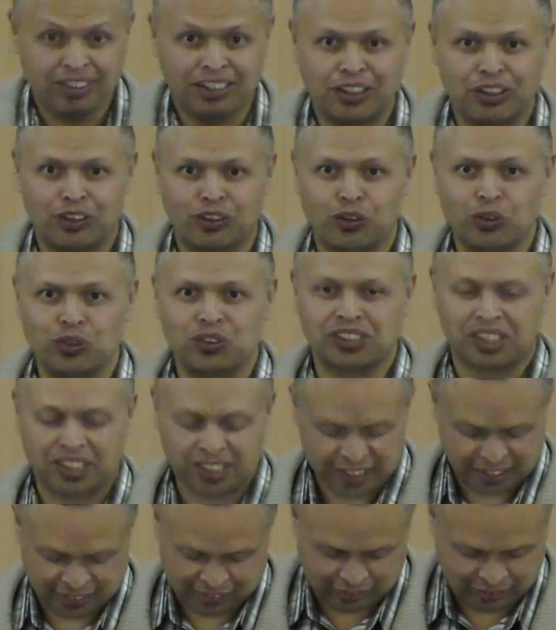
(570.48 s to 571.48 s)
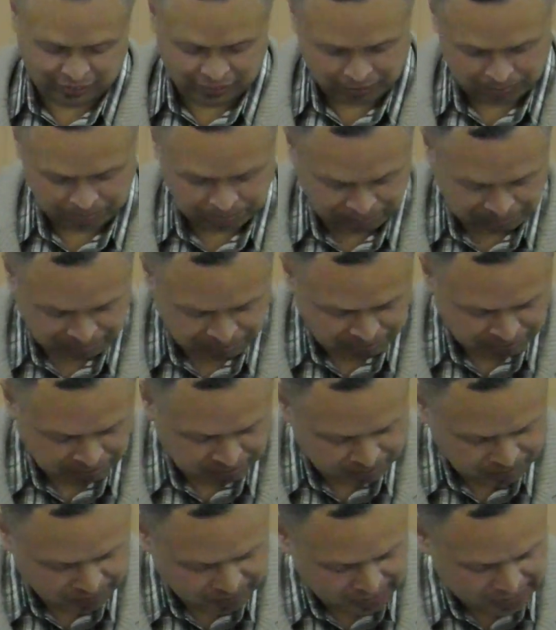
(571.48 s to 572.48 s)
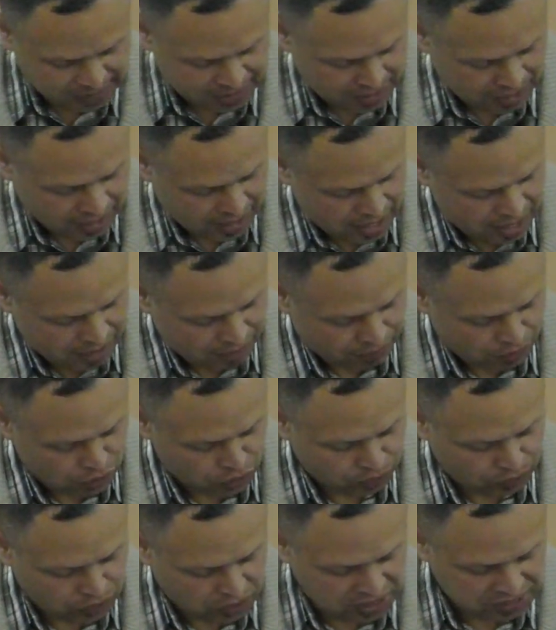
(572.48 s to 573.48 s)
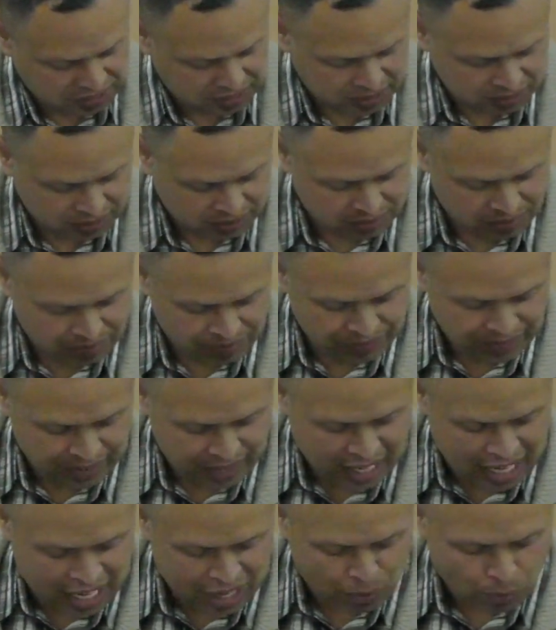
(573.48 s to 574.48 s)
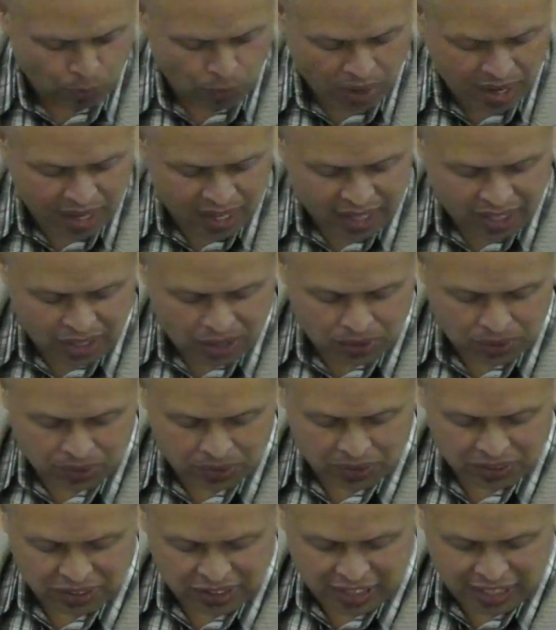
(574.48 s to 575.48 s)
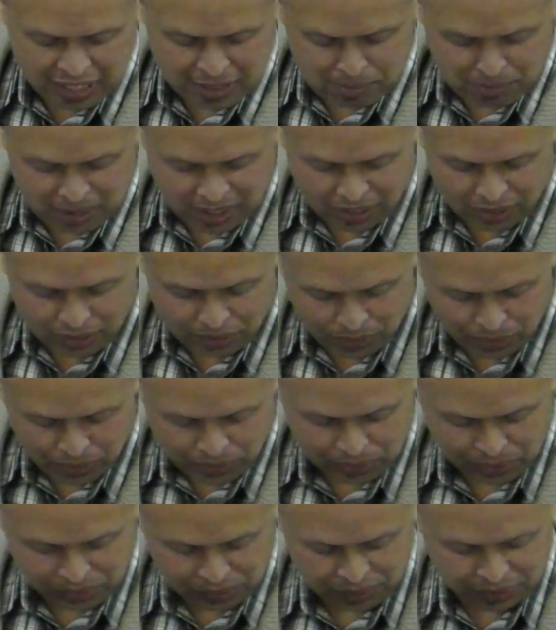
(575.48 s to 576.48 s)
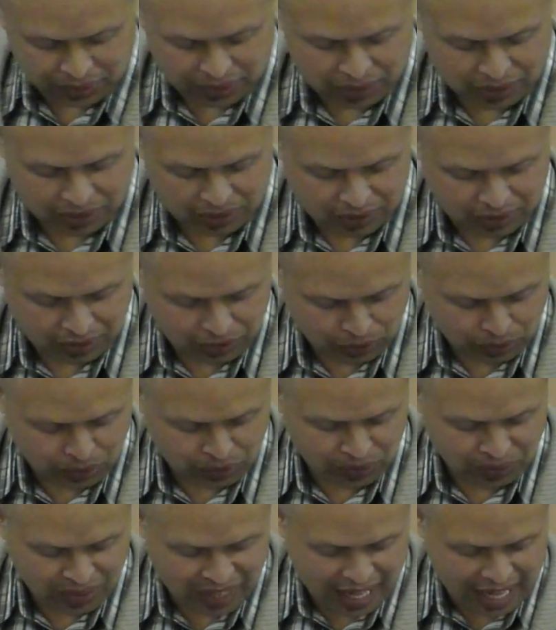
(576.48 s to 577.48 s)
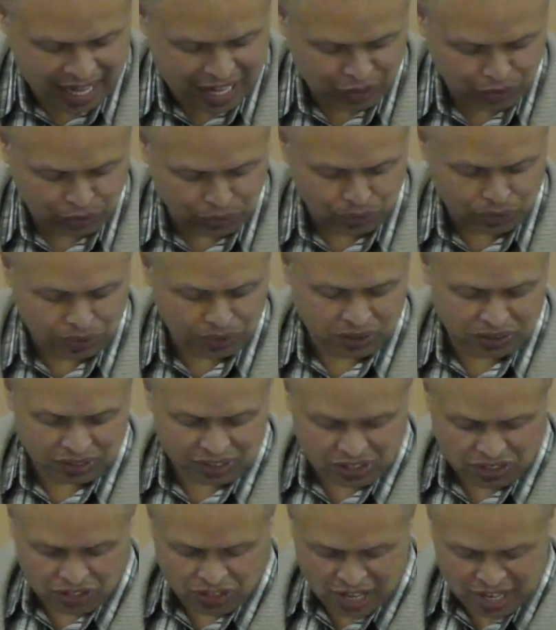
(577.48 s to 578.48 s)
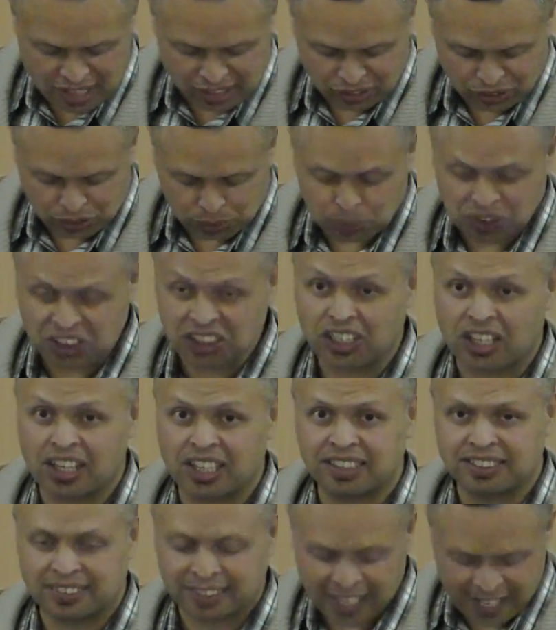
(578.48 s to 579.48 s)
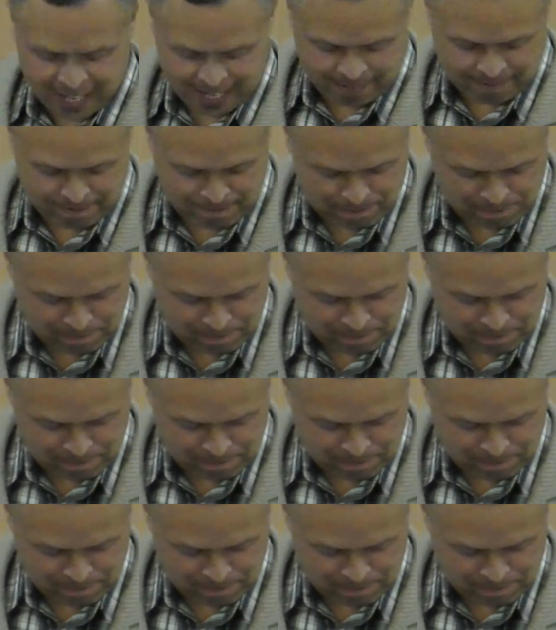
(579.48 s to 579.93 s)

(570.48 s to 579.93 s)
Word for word: in Luke's eyes. Verse 46 And why call ye me Lord, Lord, and do not the things which I say?